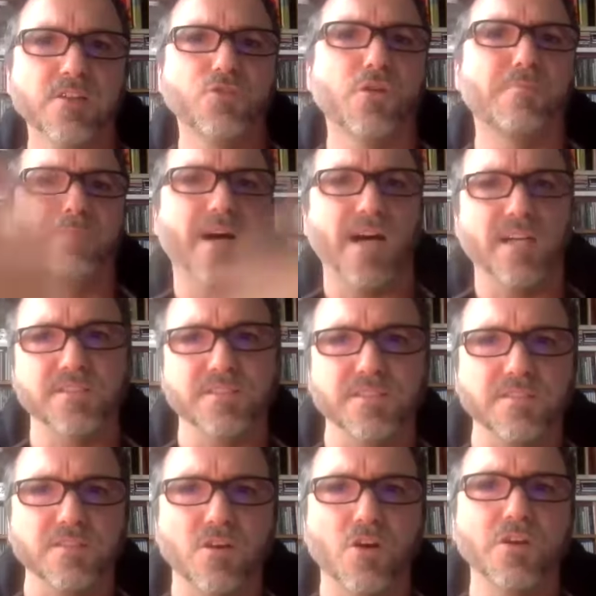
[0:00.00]
to a
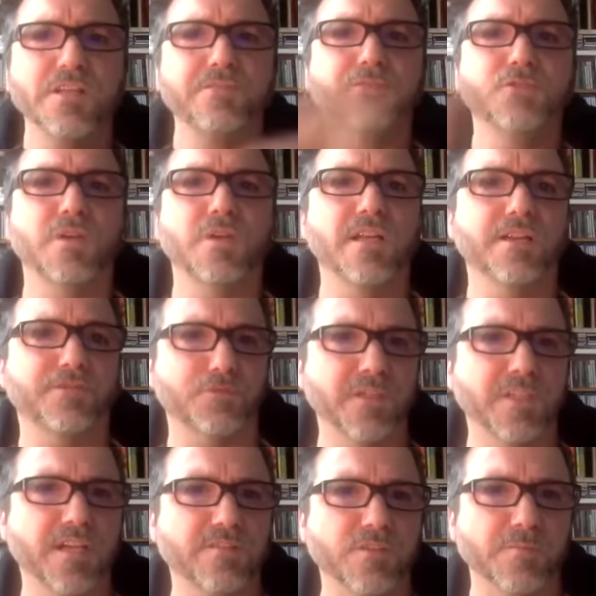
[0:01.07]
party, or even to a
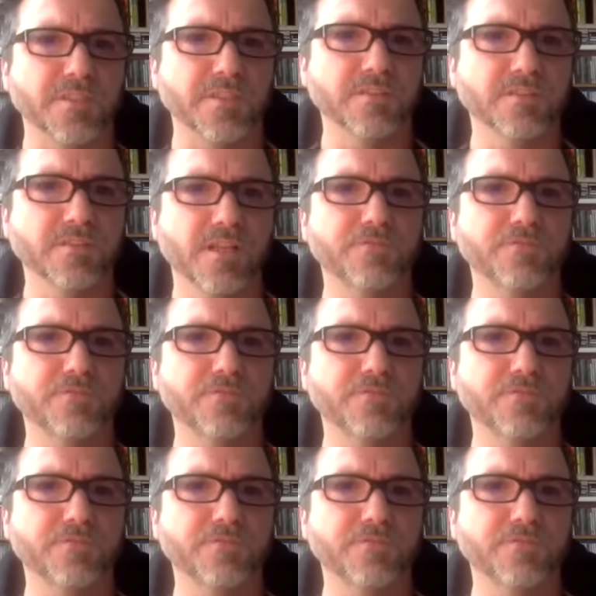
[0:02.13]
left-wing government,